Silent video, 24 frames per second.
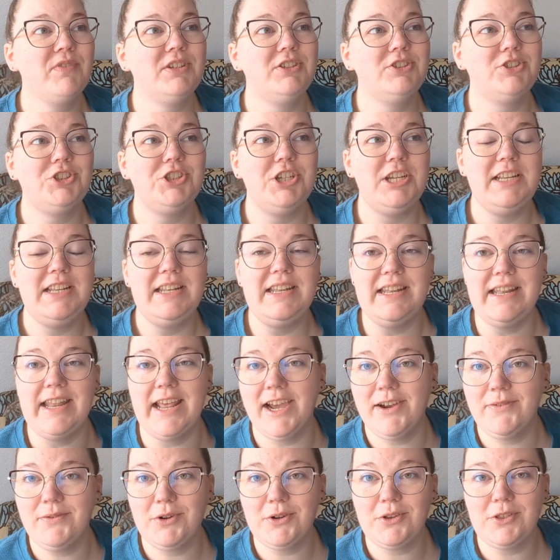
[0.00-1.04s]
She
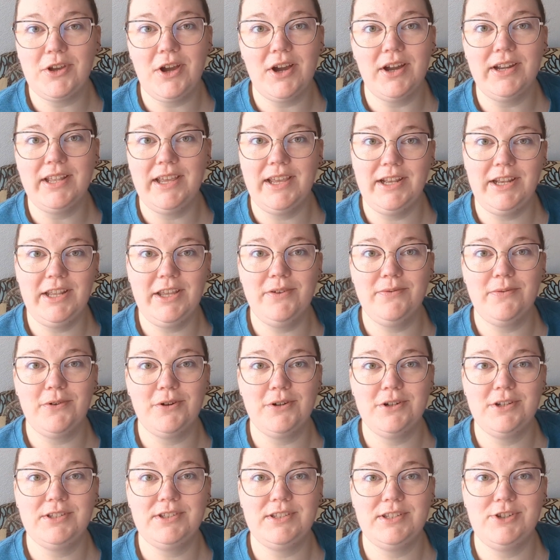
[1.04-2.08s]
never thought any of
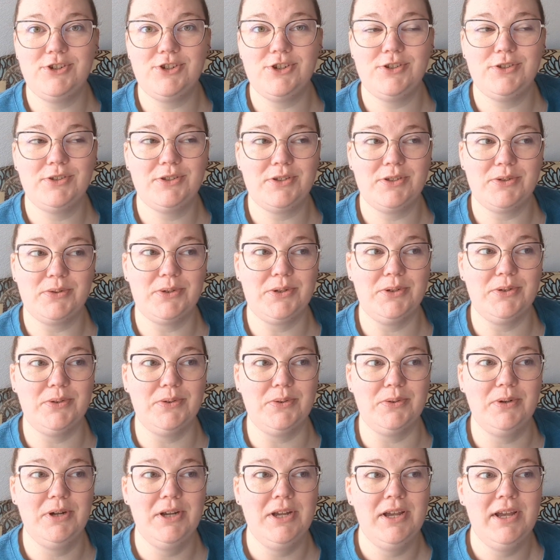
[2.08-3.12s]
her decisions
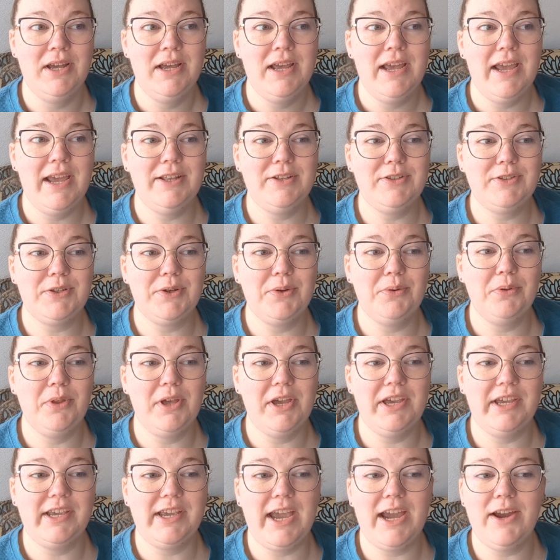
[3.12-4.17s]
through. And so,
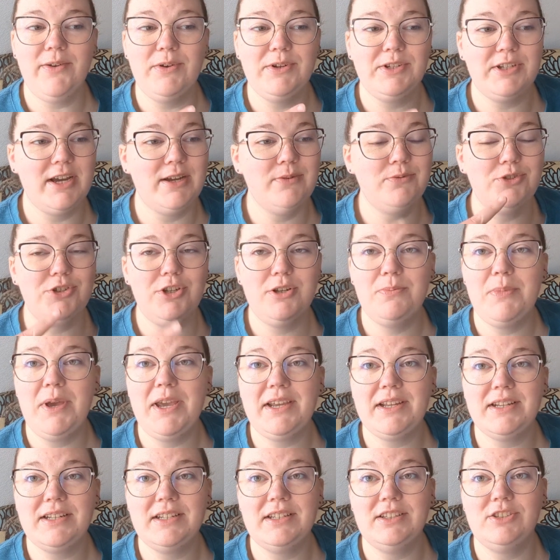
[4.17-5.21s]
like, every time she'd
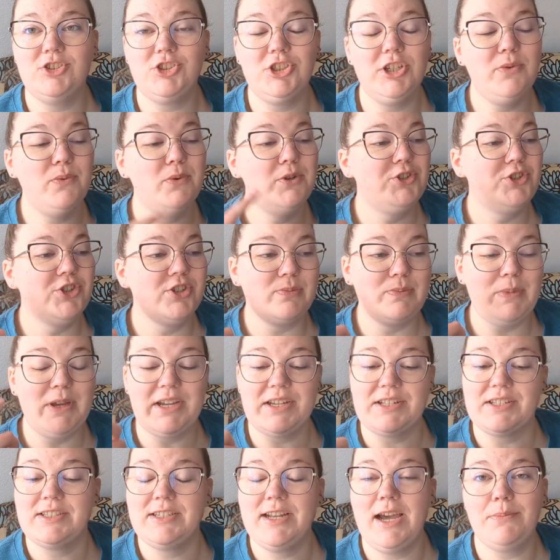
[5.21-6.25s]
make it, she would just make
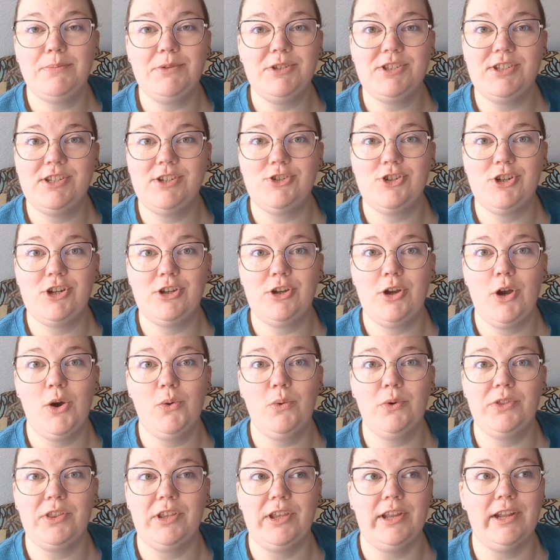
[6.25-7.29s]
a snap decision and go
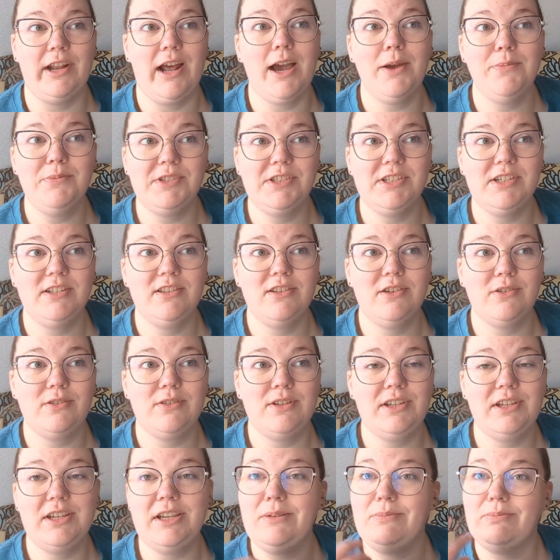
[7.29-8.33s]
with it. I'm sitting there
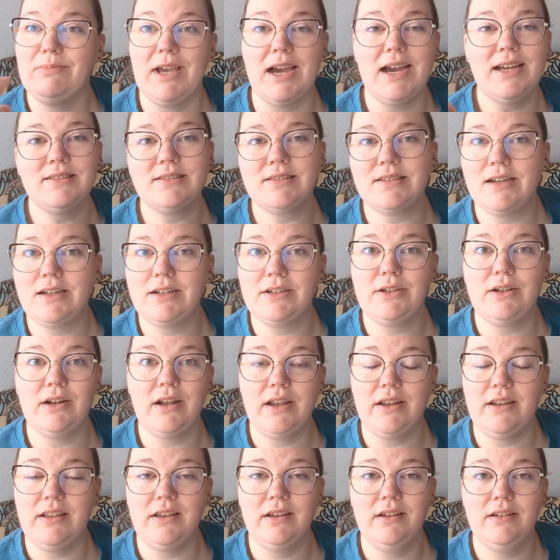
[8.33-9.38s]
thinking, that's not a good
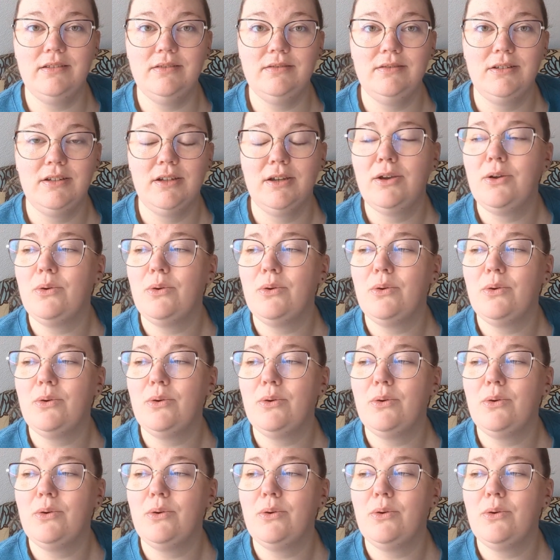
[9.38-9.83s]
idea.